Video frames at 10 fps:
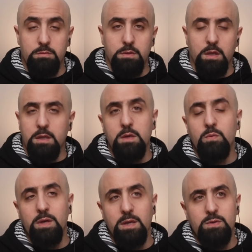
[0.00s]
And
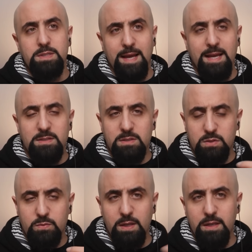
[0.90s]
he was asked
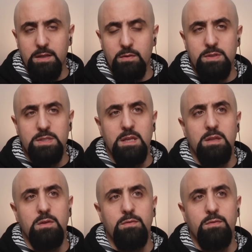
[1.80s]
as well in a recent